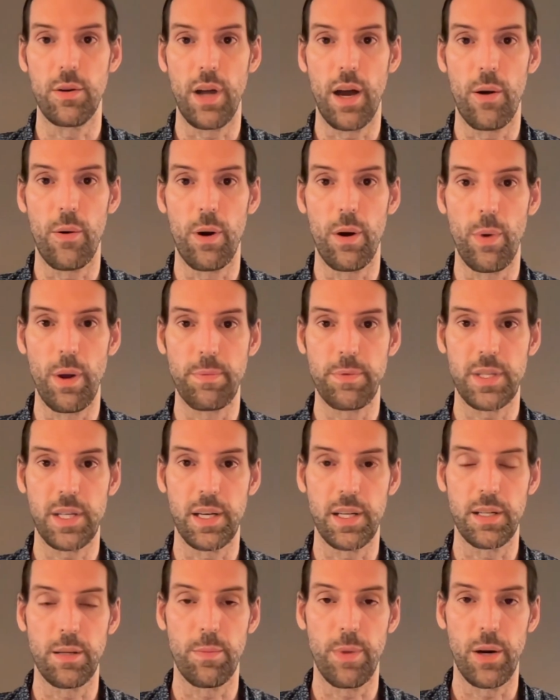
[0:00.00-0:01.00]
on our
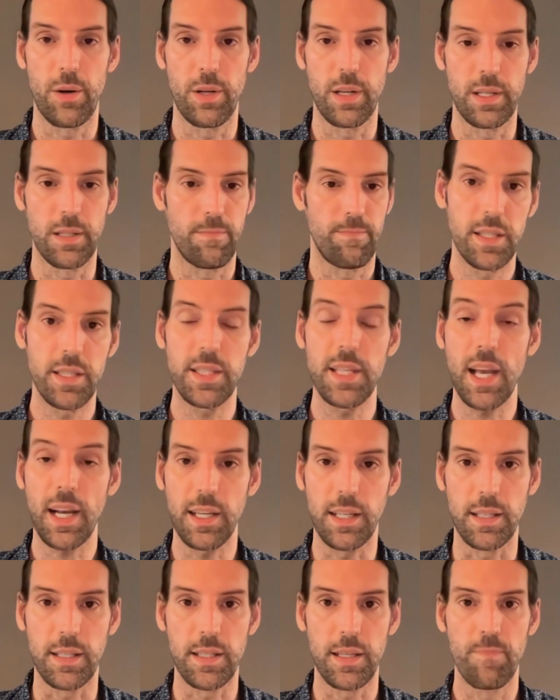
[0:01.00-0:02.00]
website about it.
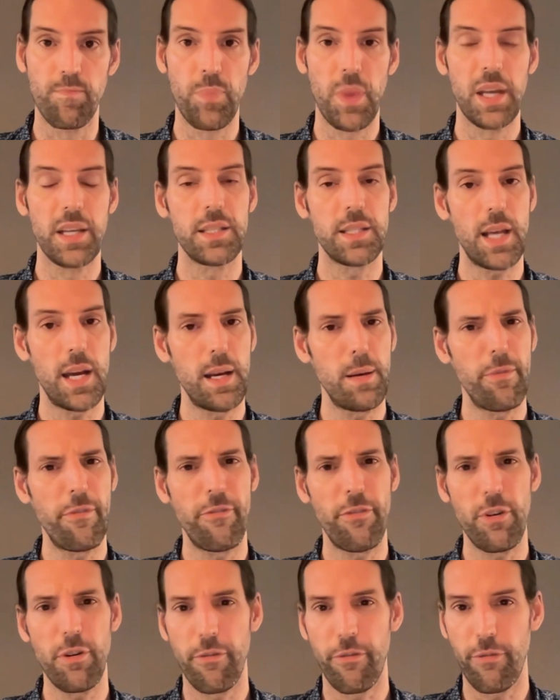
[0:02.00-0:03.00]
Second, sign up
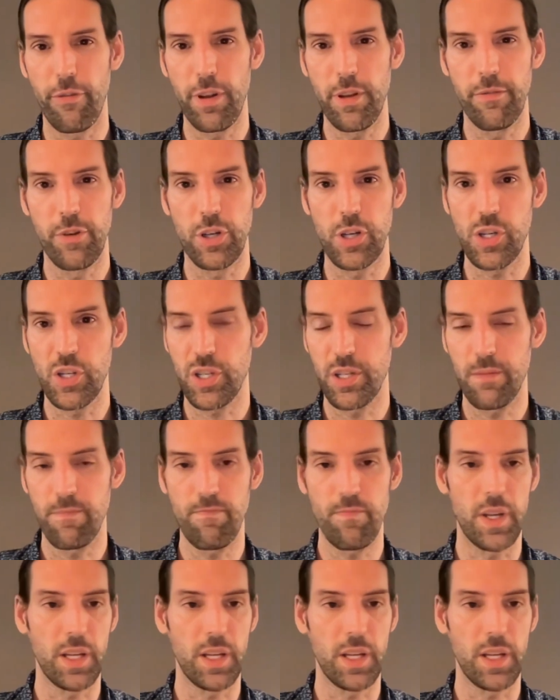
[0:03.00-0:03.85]
for a free version.